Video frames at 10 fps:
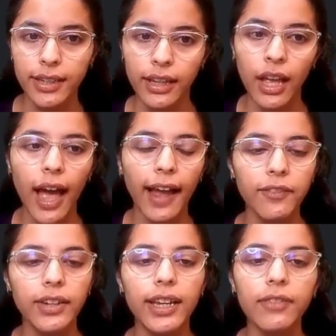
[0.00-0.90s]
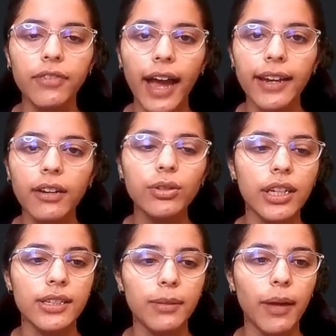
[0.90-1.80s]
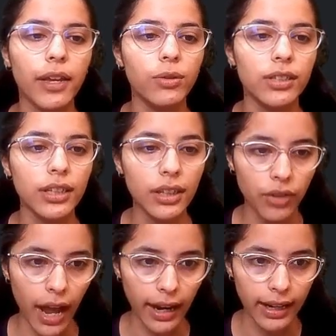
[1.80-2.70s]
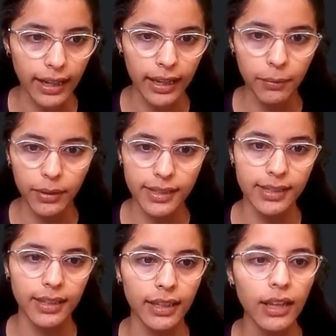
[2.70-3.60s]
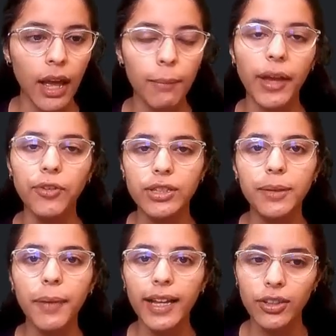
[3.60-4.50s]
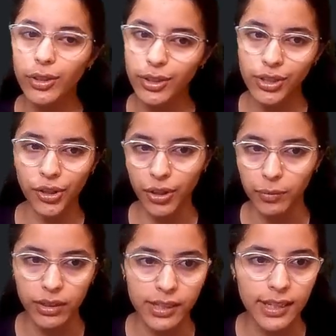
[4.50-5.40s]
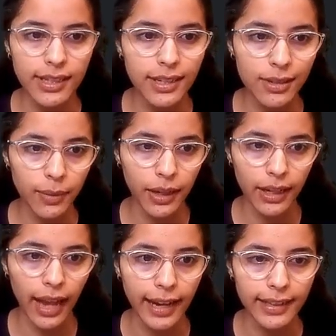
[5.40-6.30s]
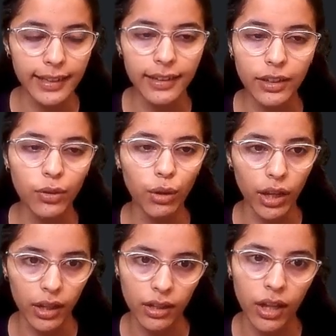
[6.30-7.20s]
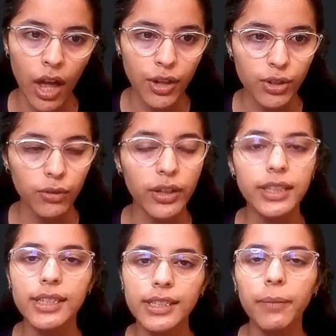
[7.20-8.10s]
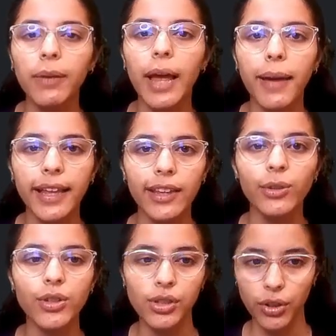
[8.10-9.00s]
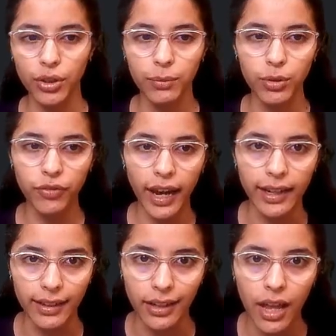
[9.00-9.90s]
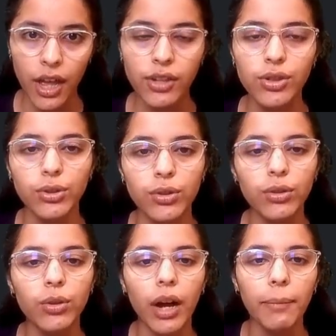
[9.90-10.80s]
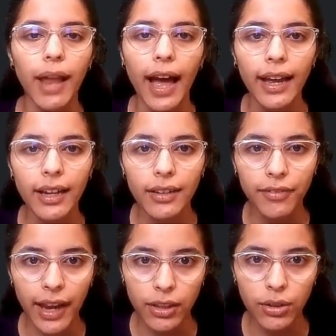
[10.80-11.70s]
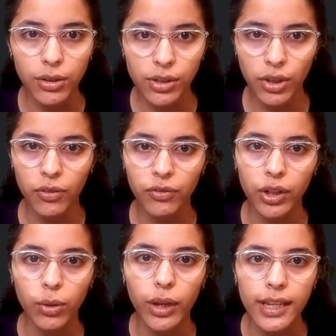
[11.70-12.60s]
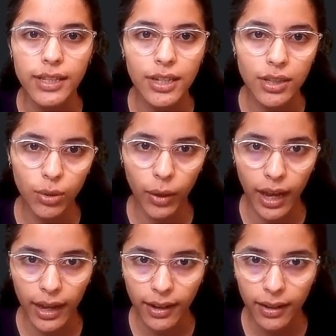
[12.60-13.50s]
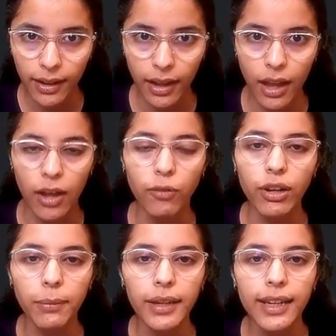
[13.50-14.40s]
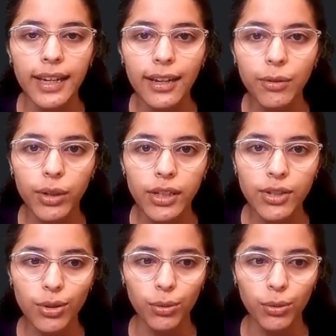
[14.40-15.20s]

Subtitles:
And we can find out AC by using the triangle ABC by using Pythagoras theorem. Since it is making 90 over here, so we'll just apply Pythagoras theorem to find it. So to apply Pythagoras theorem, we know AC square will be equal to